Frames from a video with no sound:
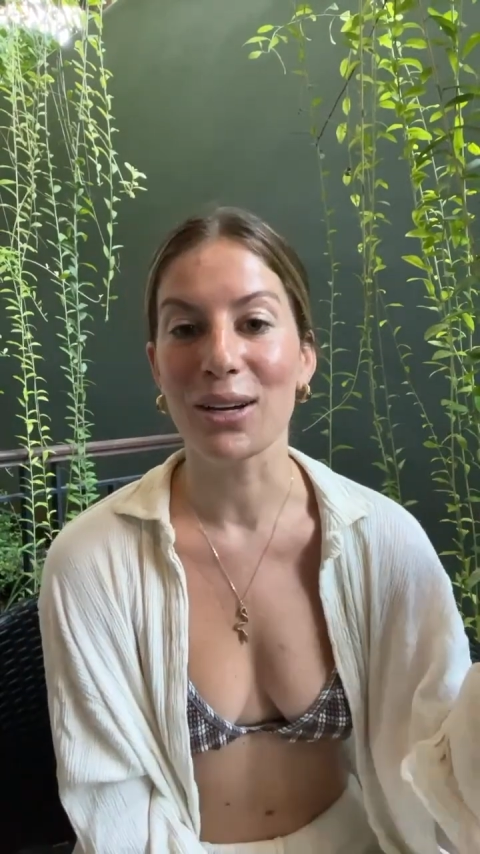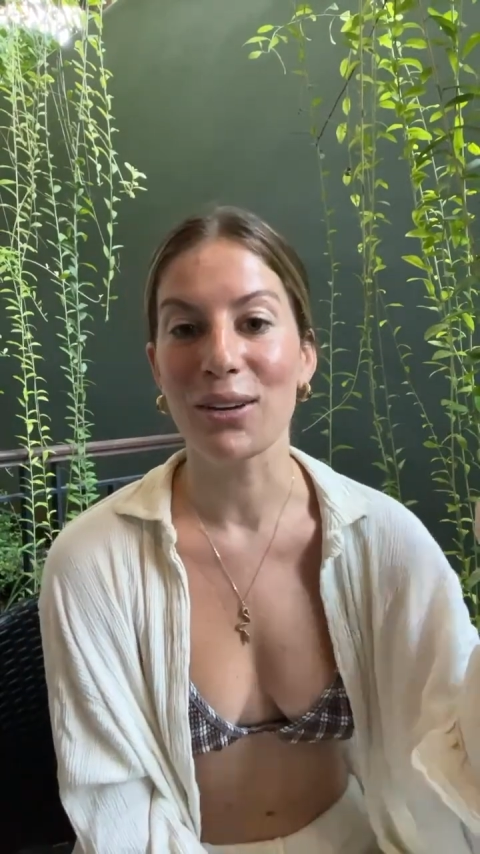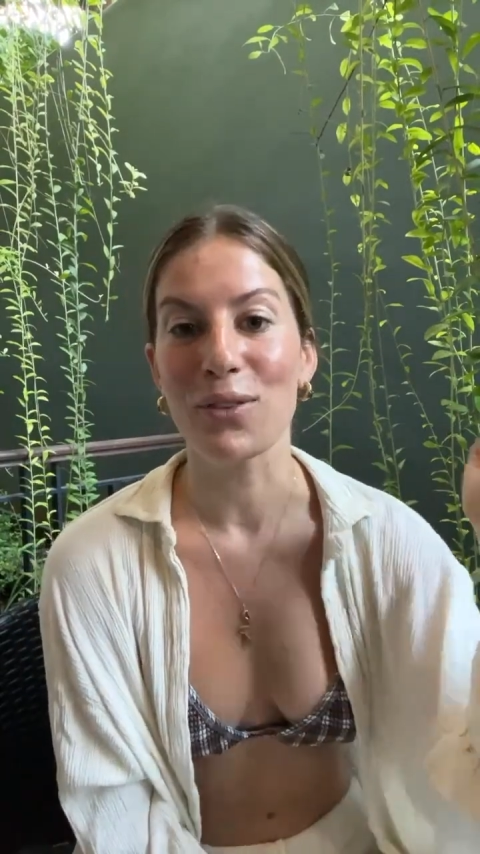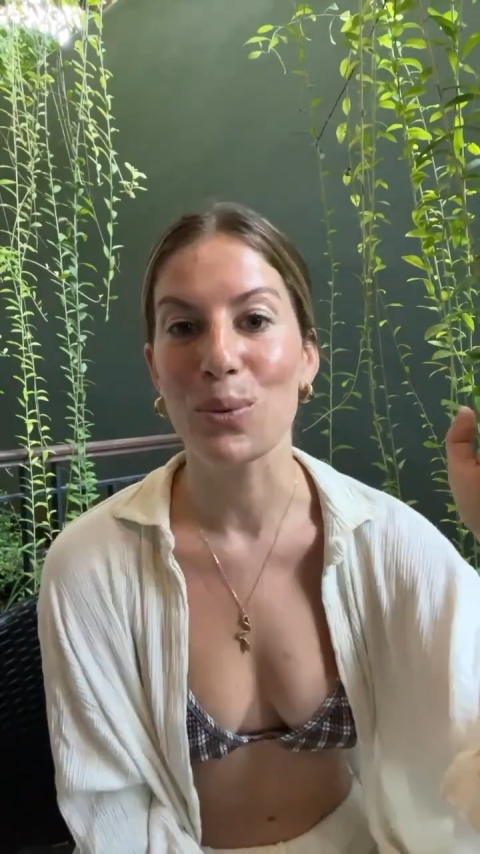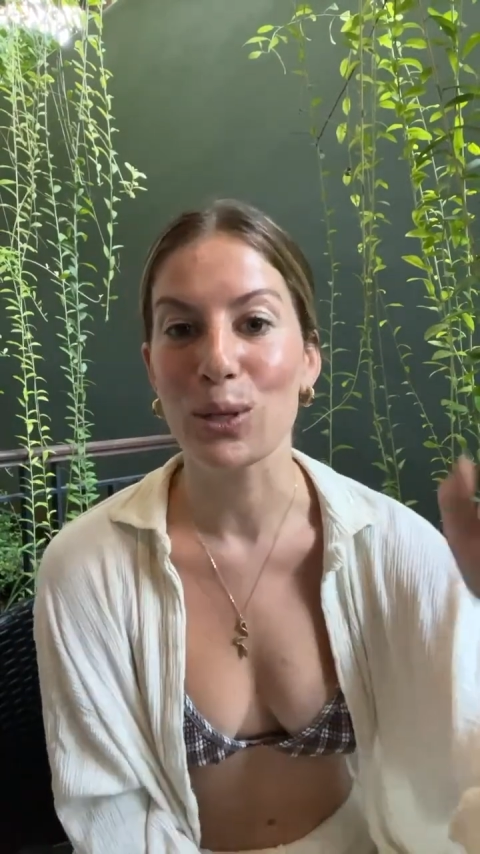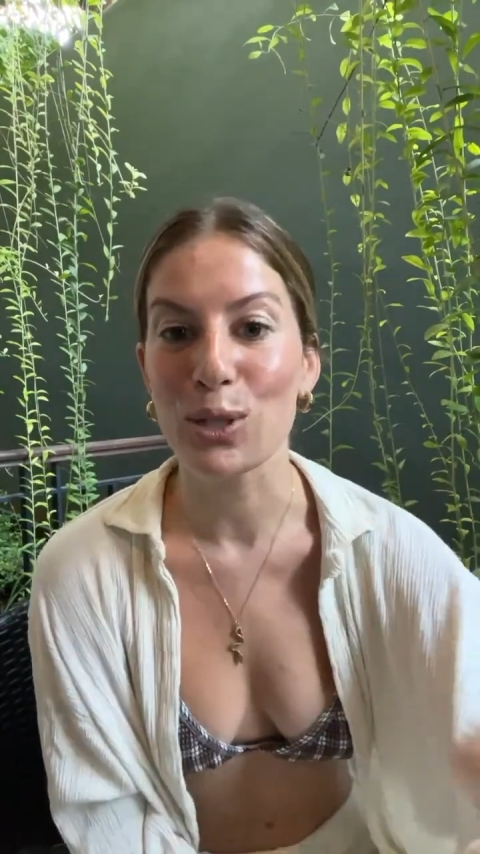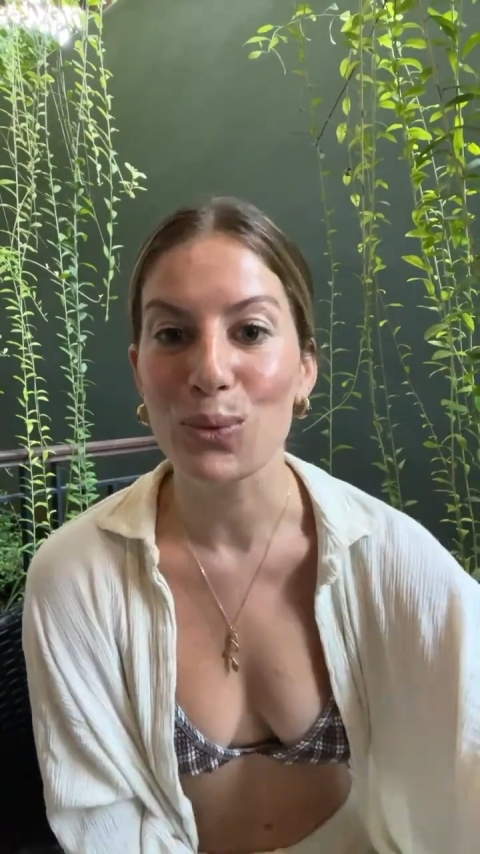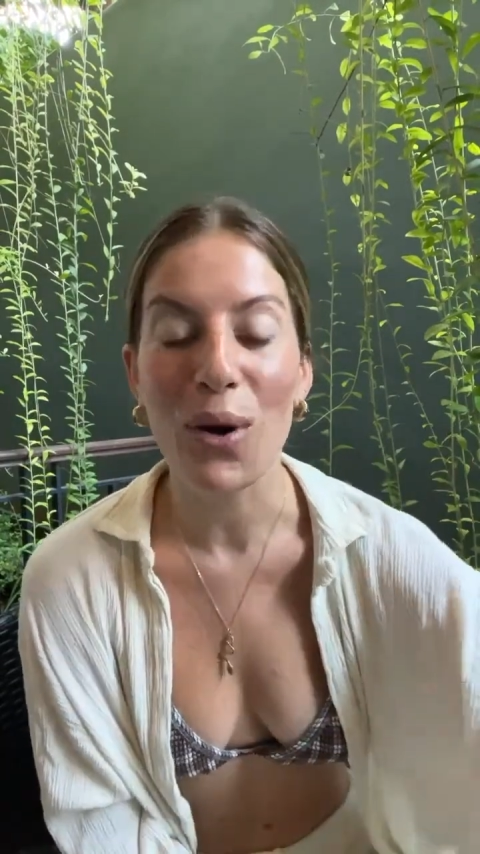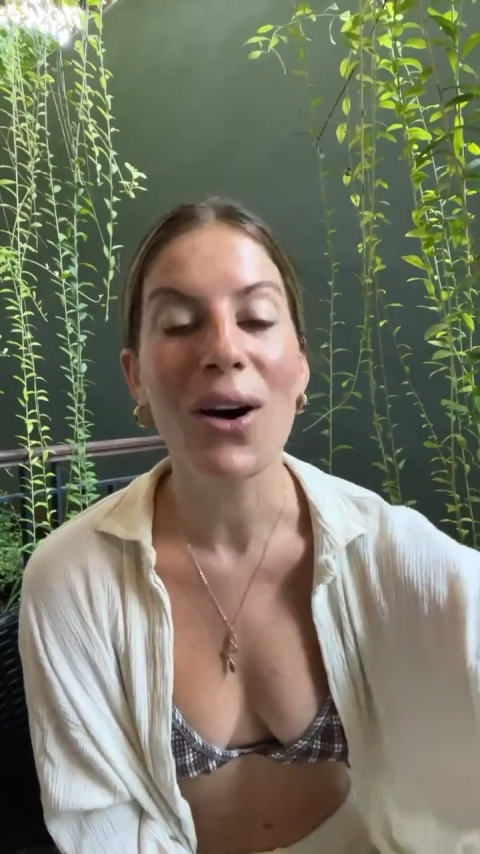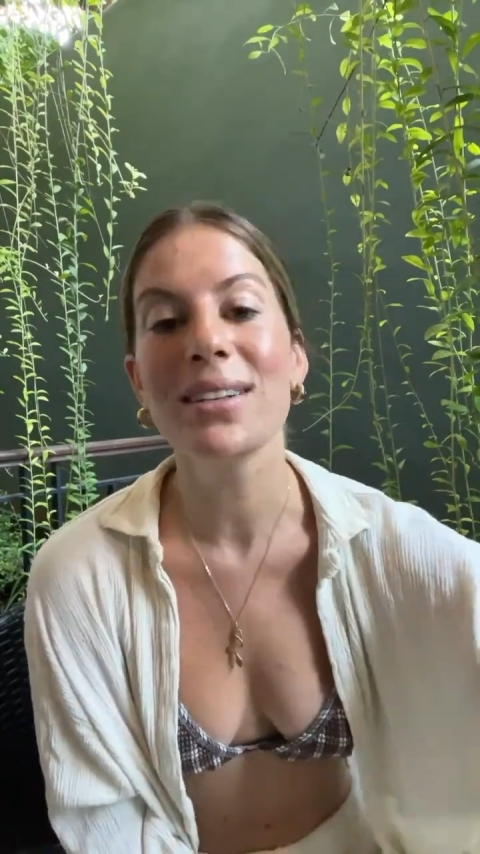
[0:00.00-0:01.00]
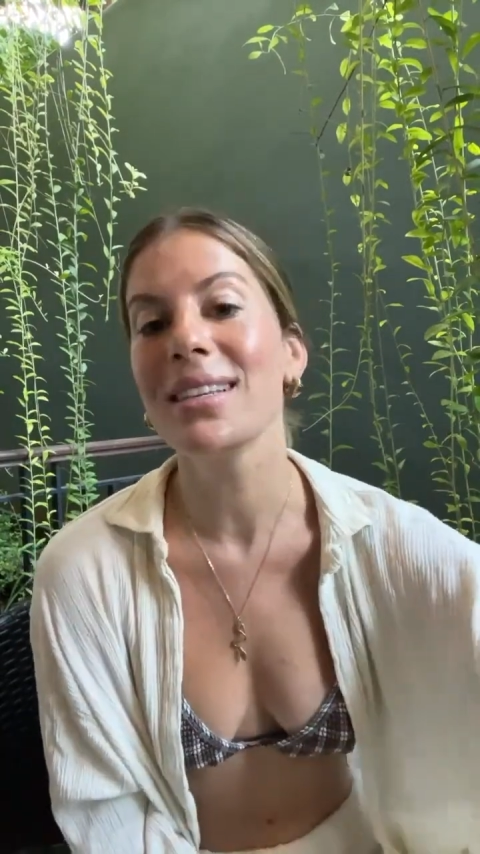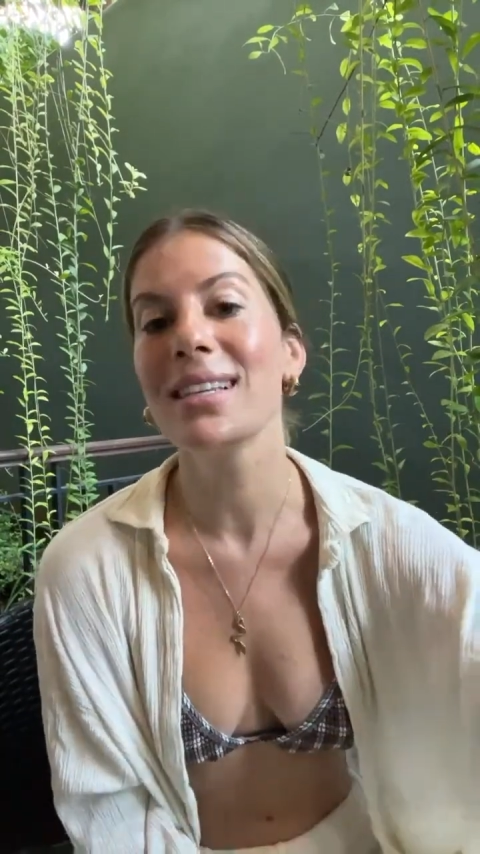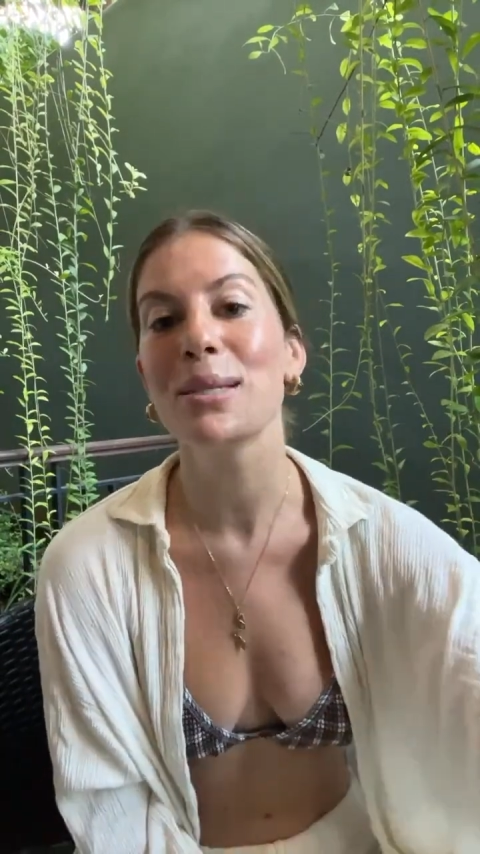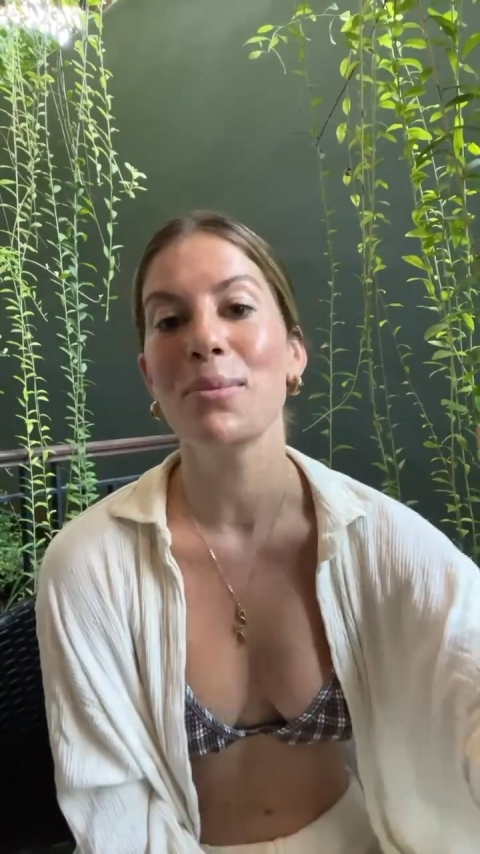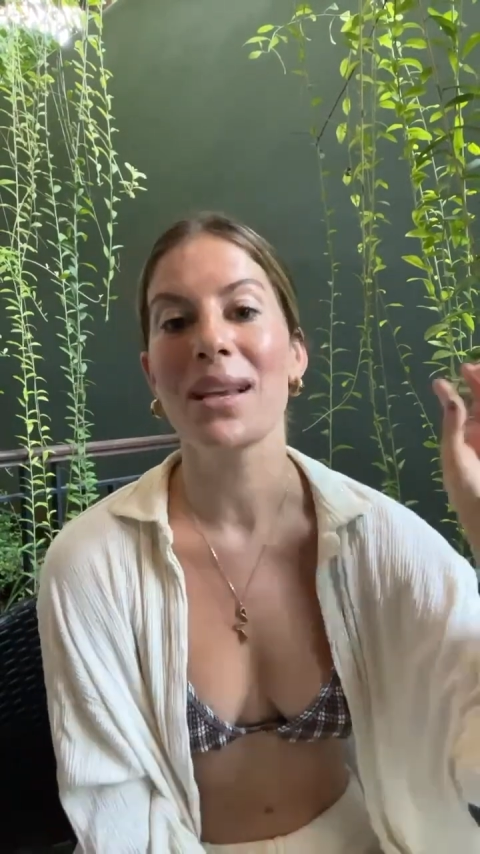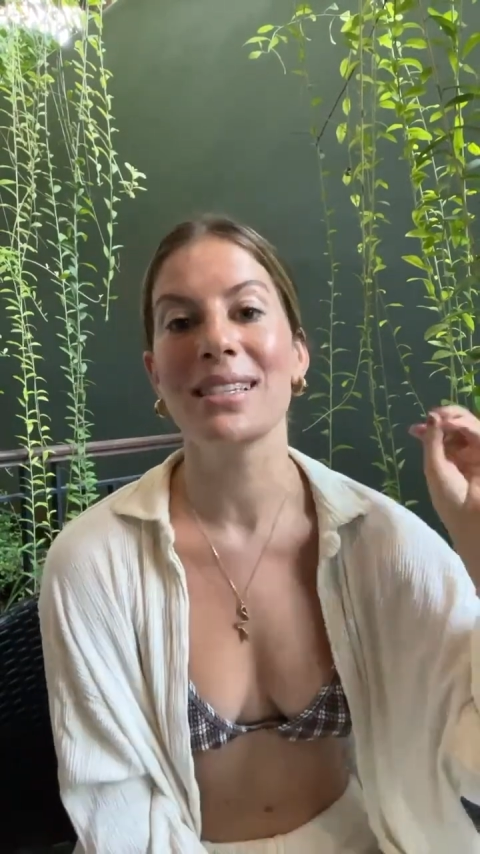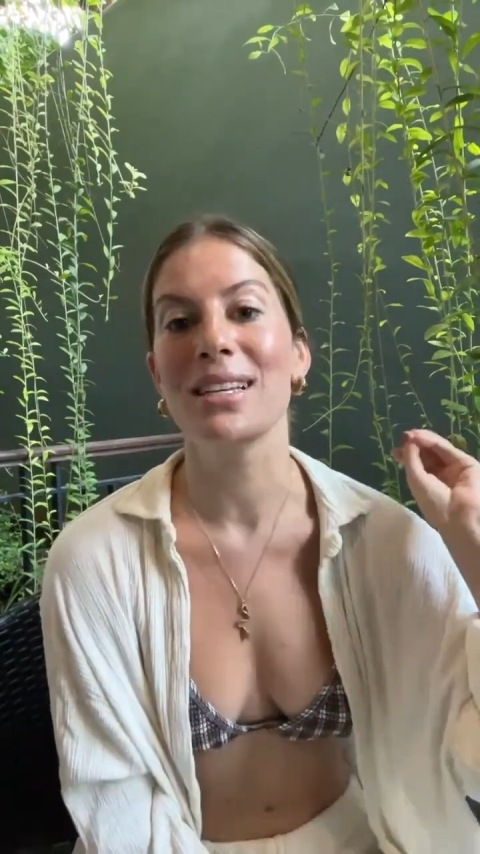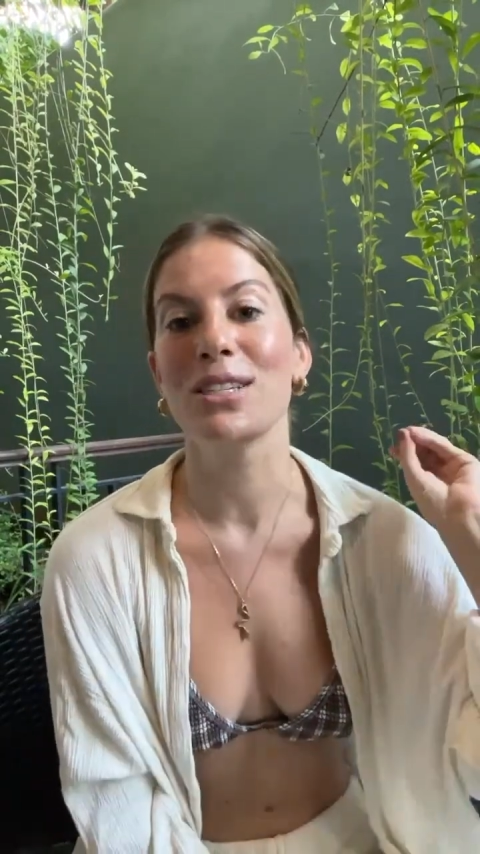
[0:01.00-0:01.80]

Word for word: if you were drawn to this message,